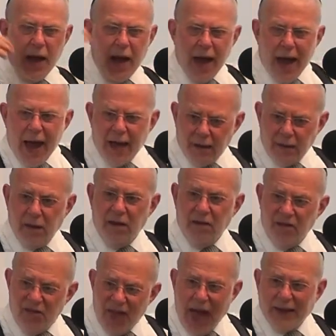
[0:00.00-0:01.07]
and
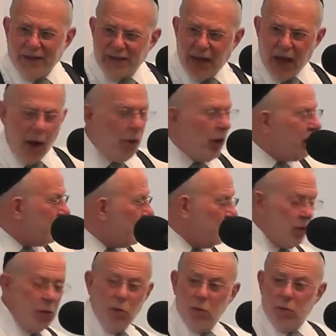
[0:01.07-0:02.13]
that's how he's going
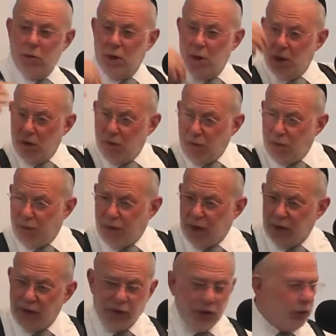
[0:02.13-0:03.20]
to
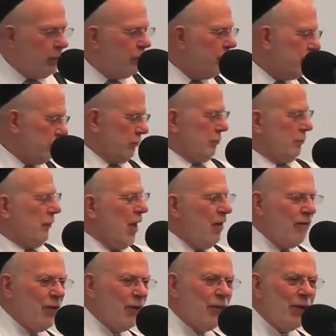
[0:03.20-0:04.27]
fulfill his,
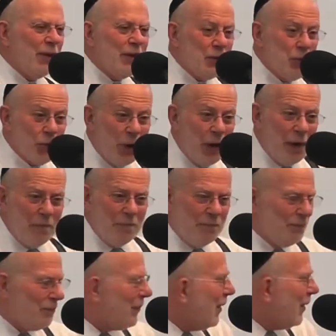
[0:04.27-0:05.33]
fulfill his dream.